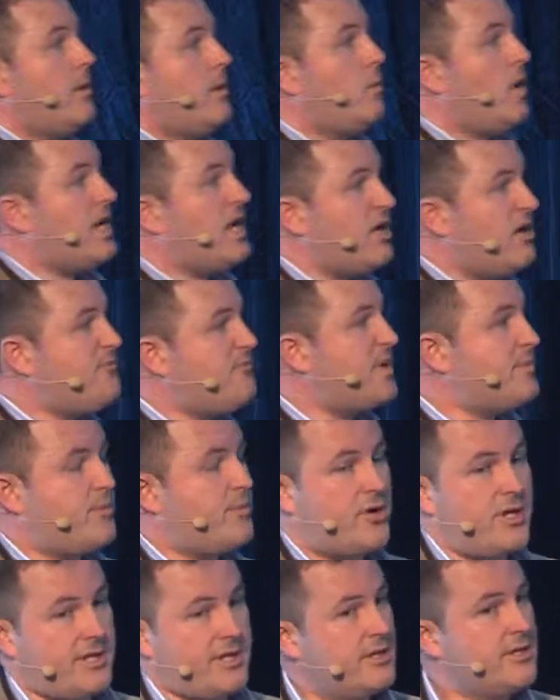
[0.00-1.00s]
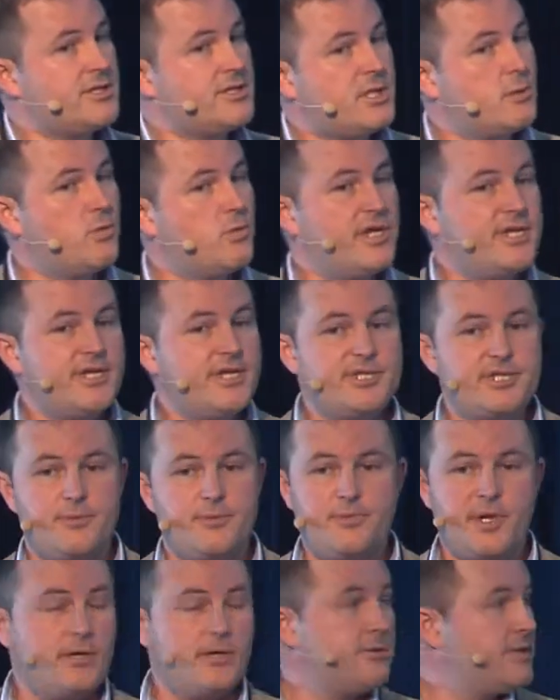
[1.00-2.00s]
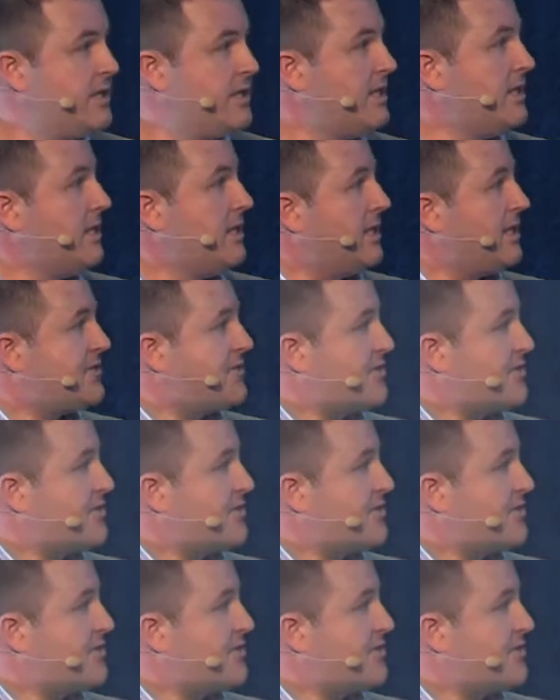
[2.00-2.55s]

The way I've been putting it is that we need to build a